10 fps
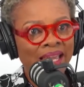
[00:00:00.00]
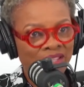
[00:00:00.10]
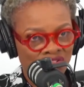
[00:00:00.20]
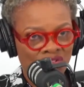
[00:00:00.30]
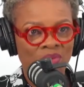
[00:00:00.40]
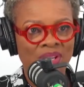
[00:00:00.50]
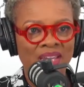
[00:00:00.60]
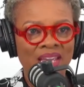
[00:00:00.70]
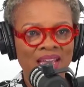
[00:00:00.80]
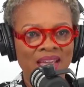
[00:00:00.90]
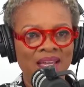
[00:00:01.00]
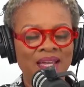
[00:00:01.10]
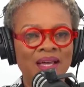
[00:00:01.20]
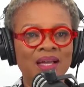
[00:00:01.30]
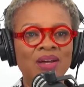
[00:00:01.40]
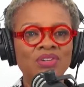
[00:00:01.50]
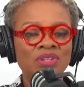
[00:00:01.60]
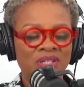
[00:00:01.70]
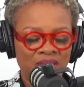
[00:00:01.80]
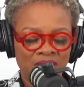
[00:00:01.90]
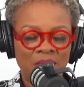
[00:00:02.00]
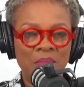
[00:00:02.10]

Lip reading: history. A country takes